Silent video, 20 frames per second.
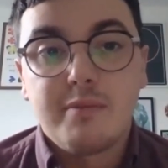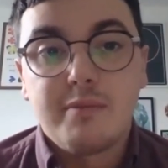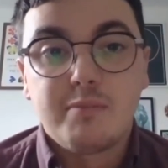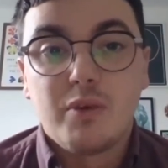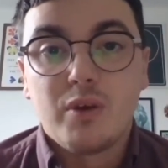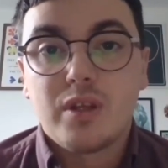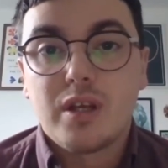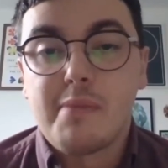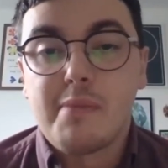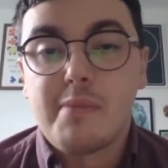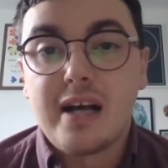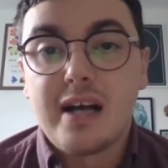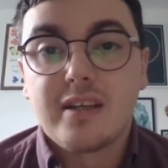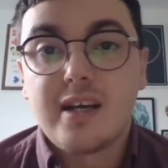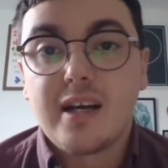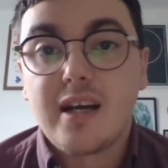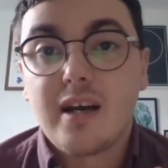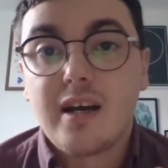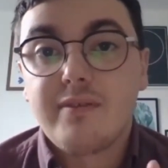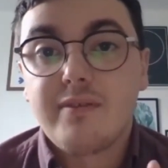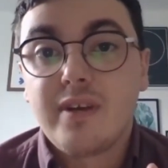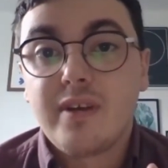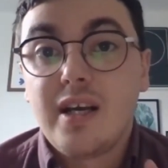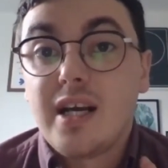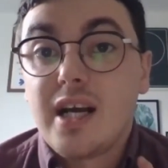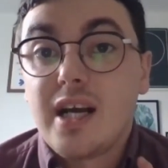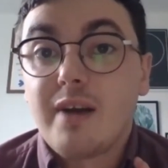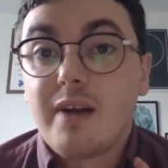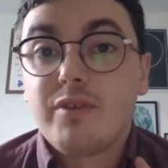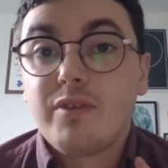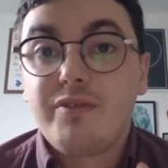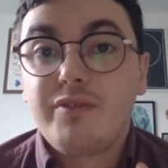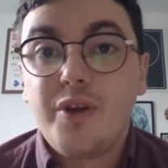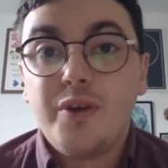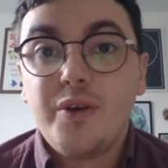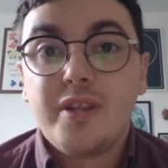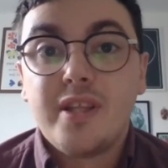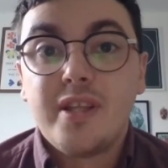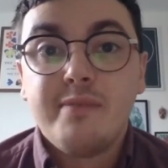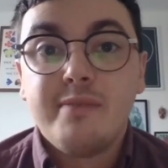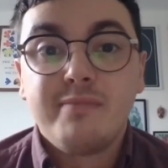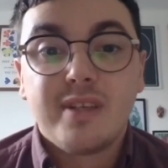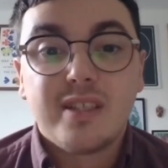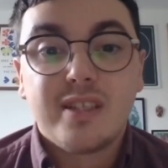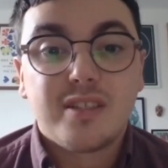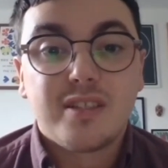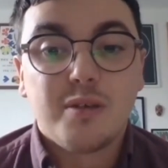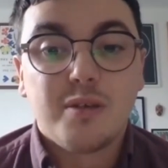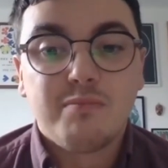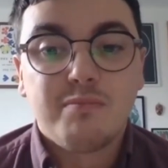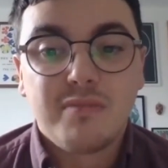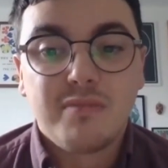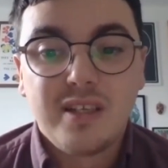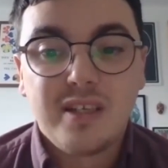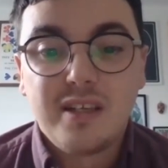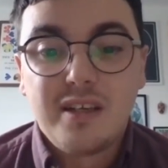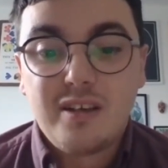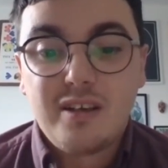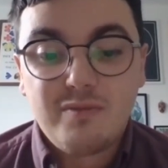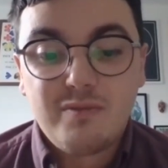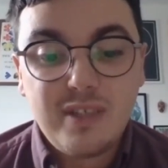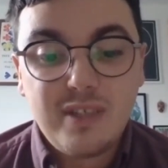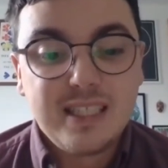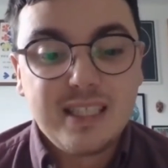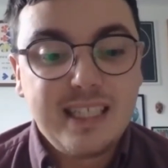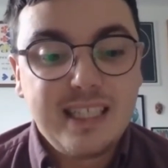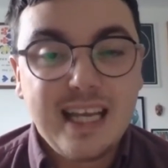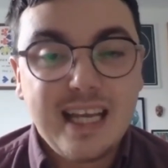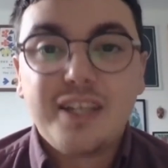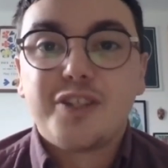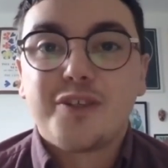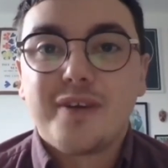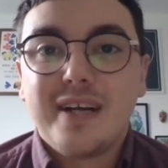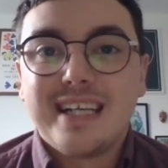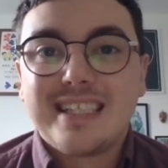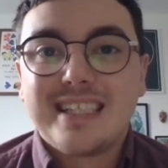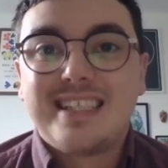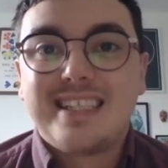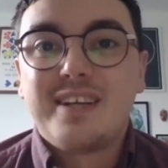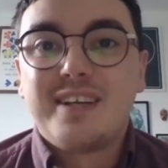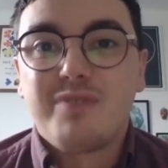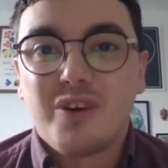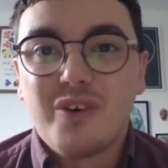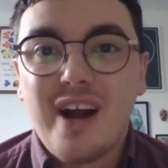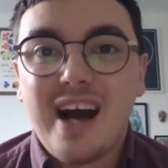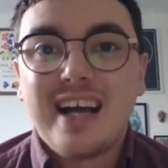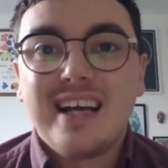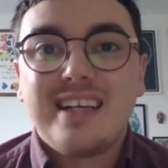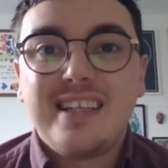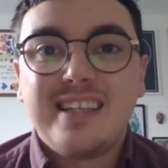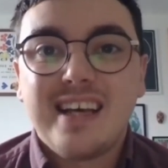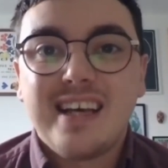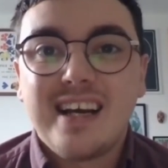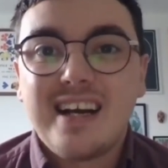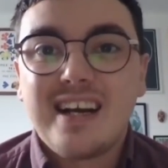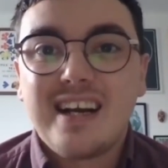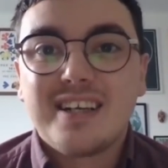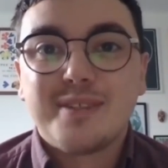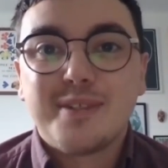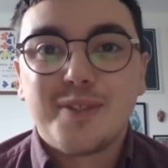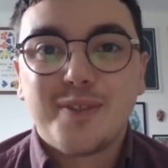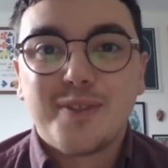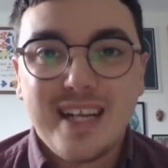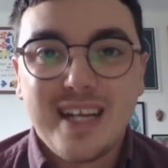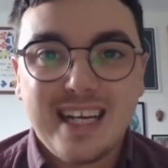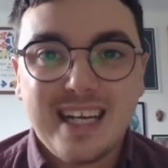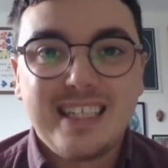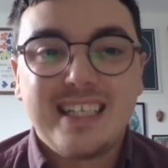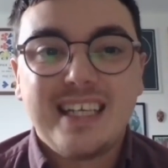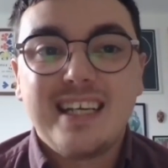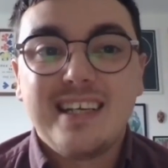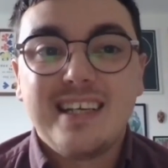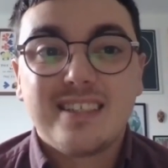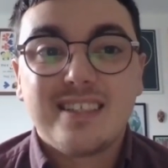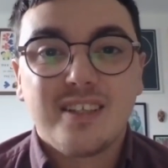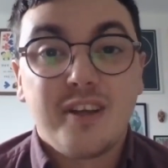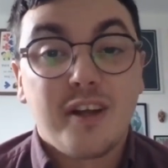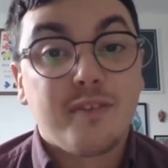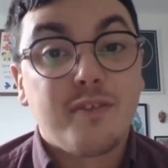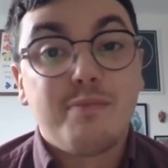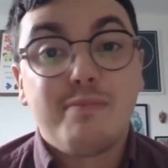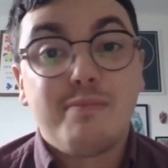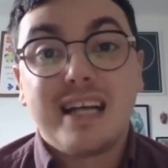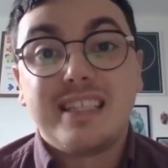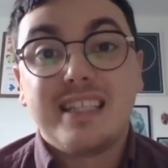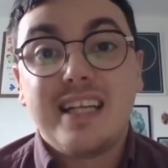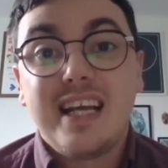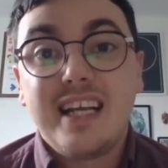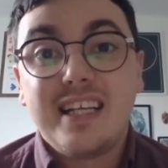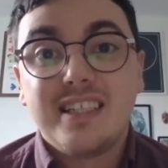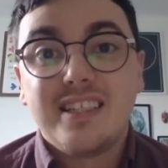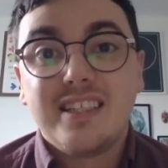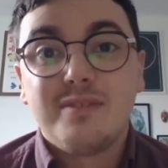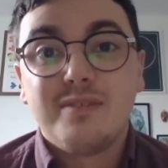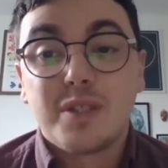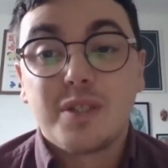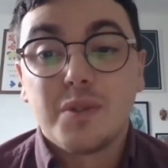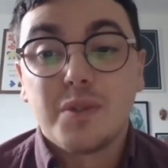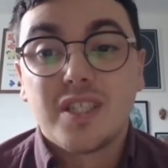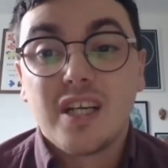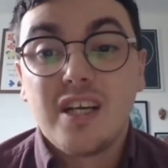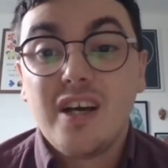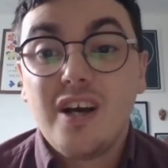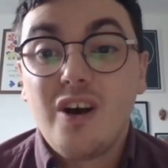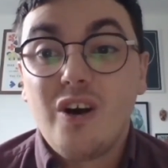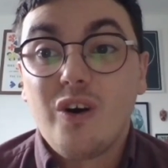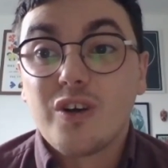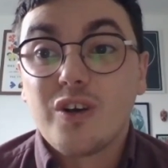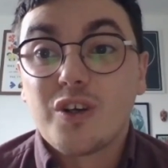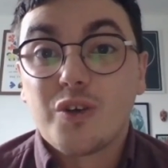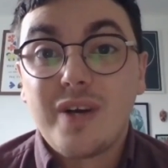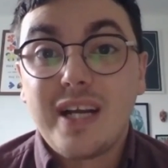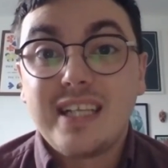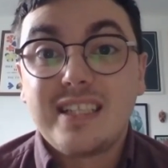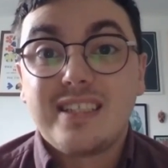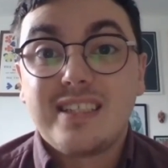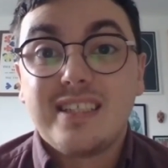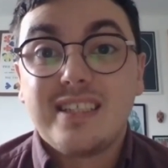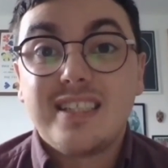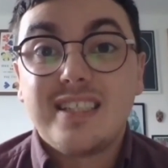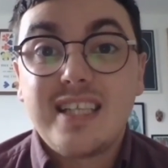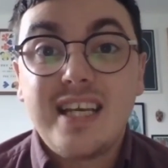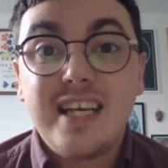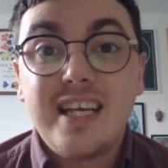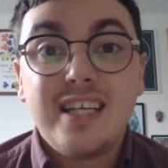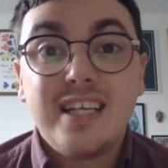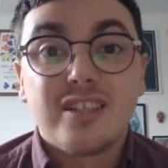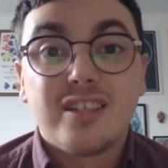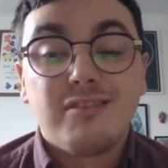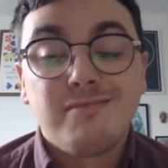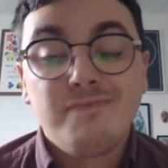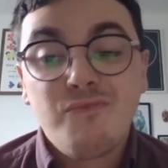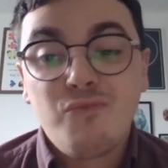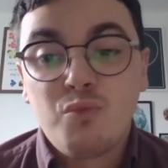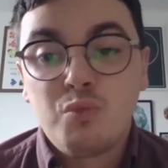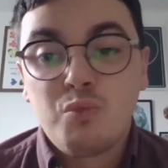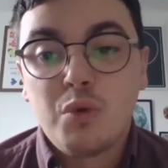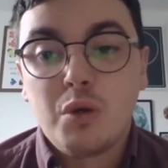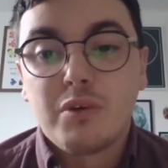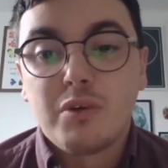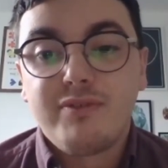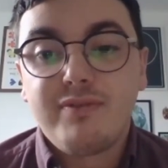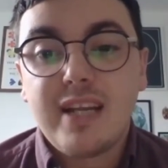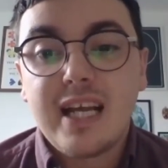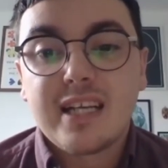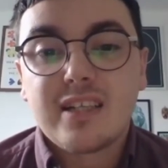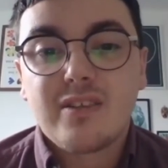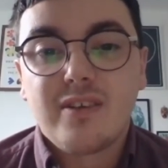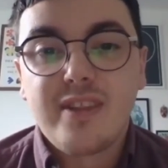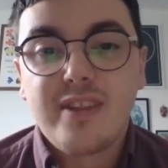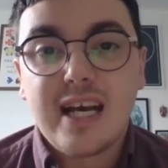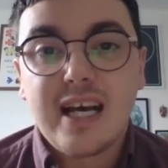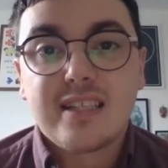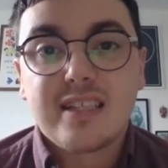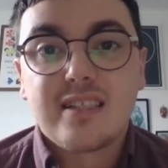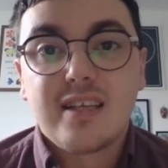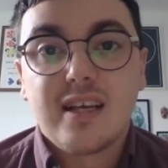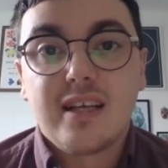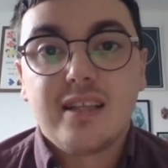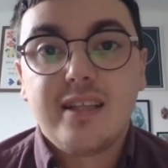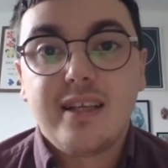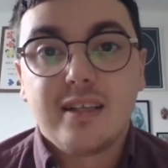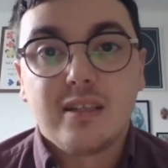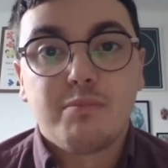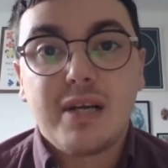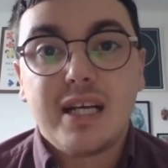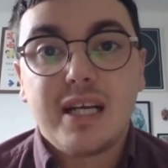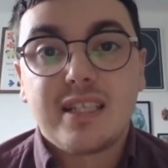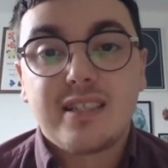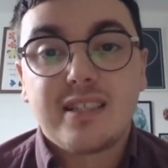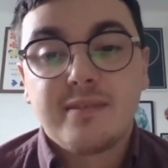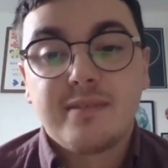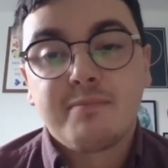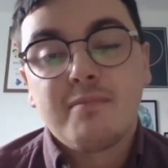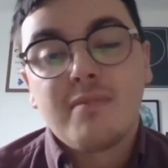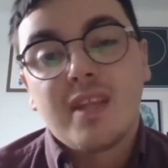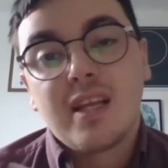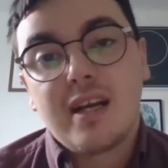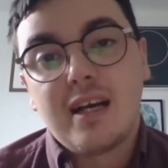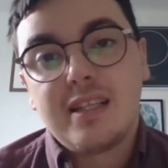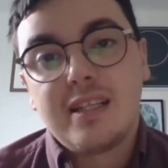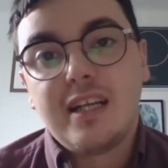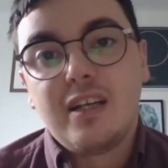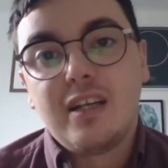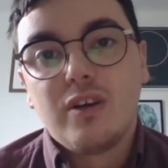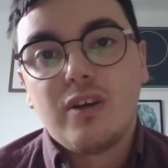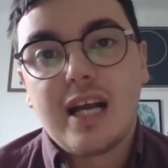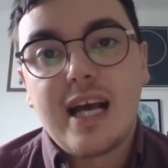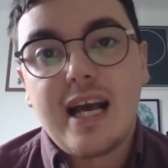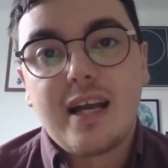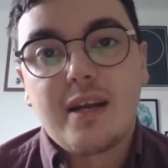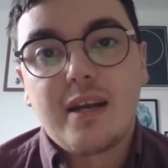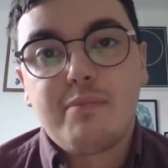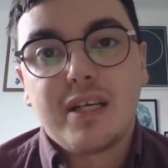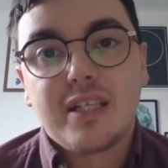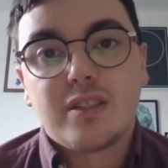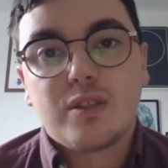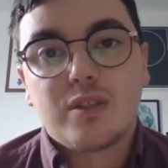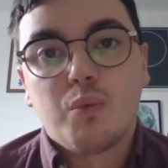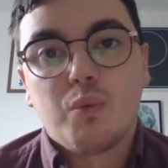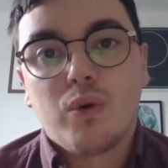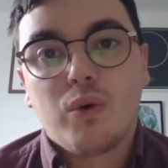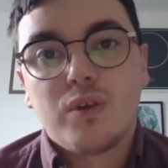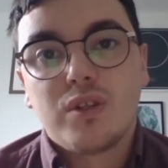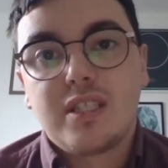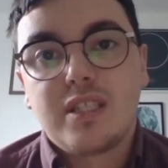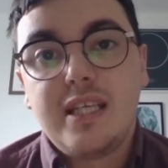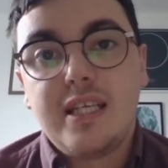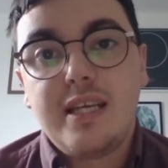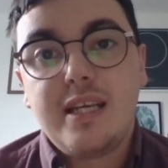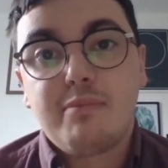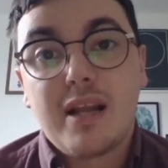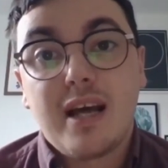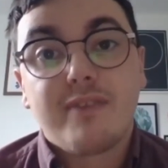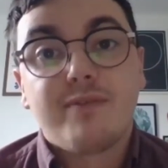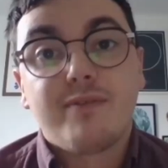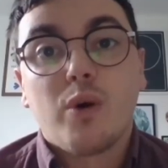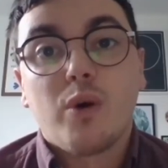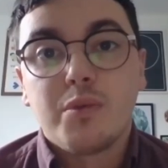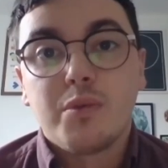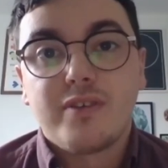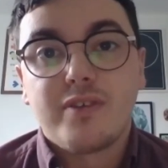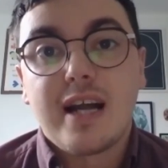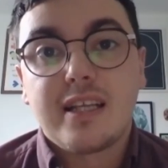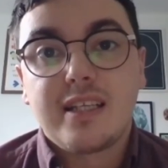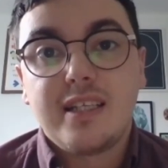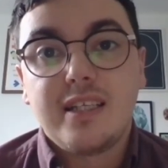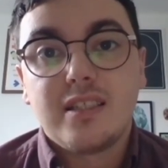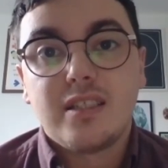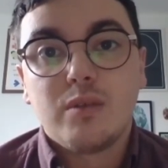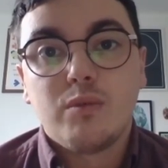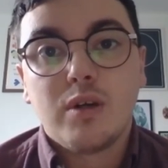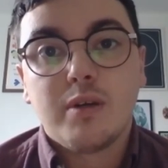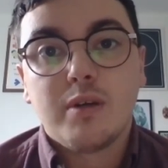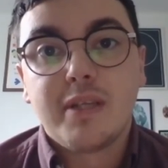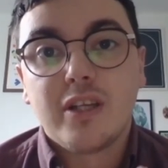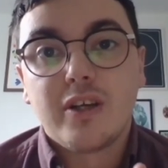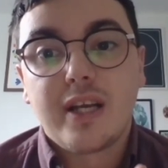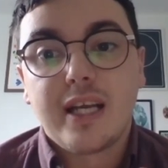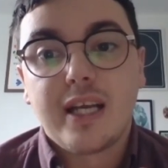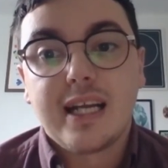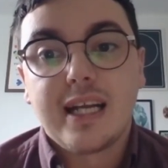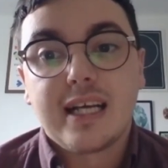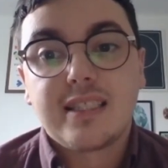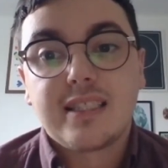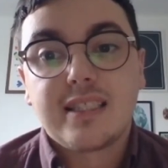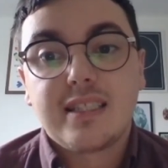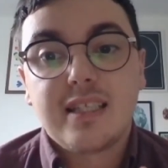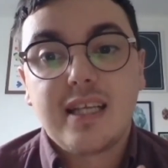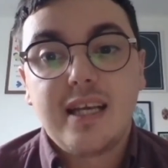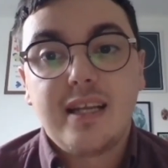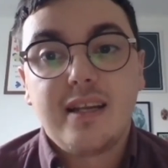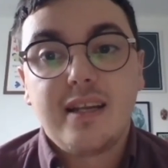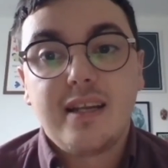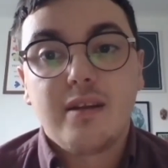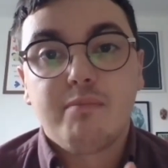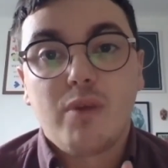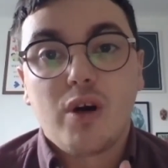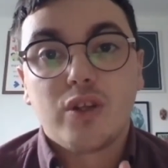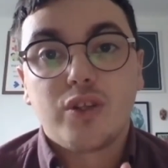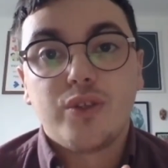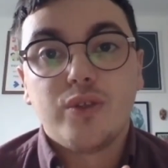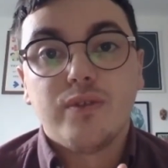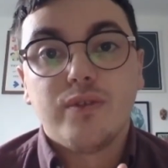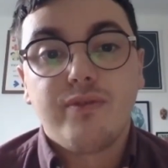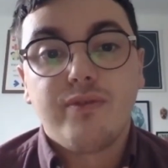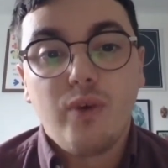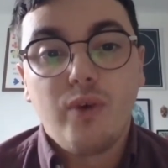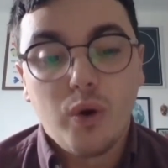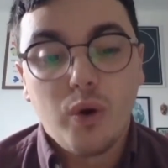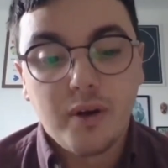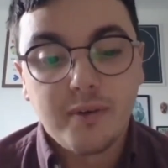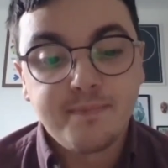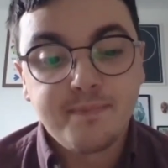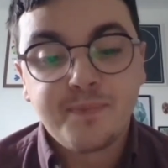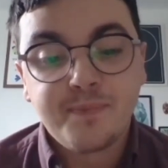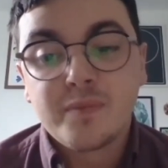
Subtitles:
Both Kamal and I have reviewed them, some really interesting variety there, some great ideas, a lot of imagination, which was all great to see. So we'll reflect on that a little bit and then look ahead a bit towards the platform strategies that we'll be looking at in Module 4.